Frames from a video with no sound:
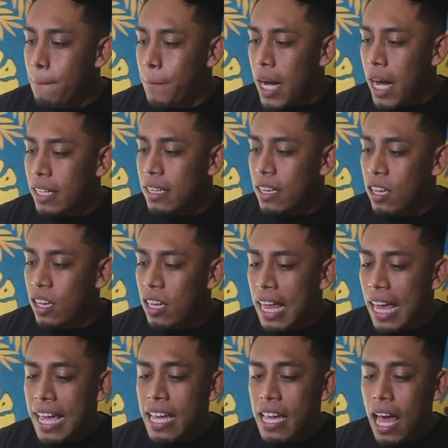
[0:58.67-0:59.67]
But
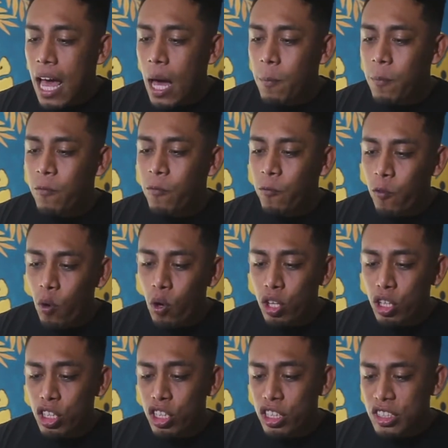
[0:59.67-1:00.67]
lay up
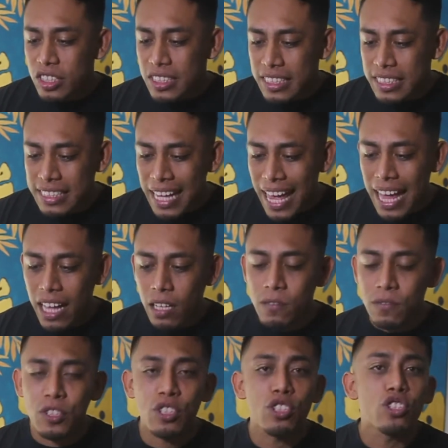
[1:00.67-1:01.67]
for
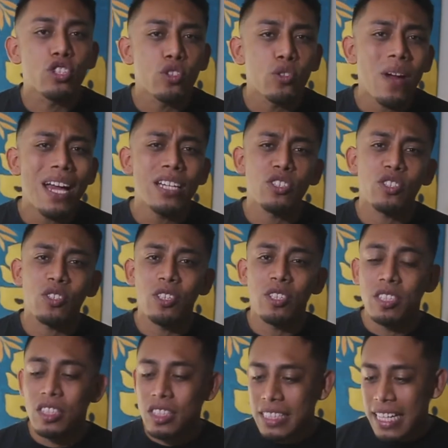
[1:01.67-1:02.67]
yourselves
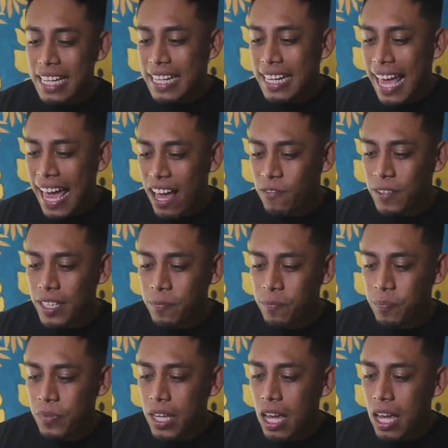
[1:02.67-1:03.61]
treasures in heaven,